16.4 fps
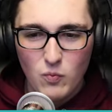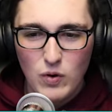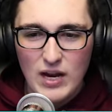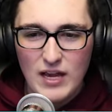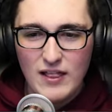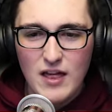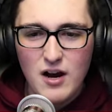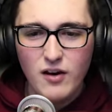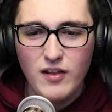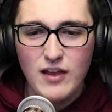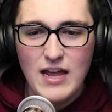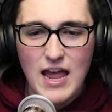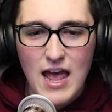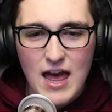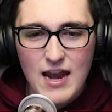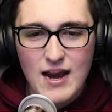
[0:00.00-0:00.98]
We you know? literally
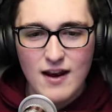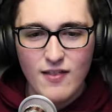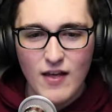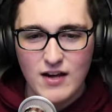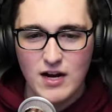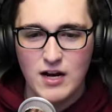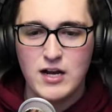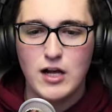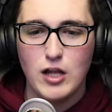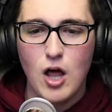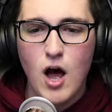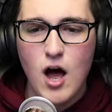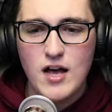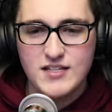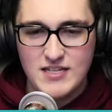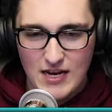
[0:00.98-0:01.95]
hid in, like, a
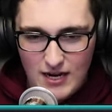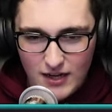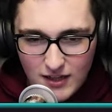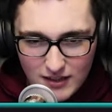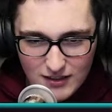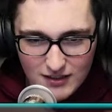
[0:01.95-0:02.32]
closet.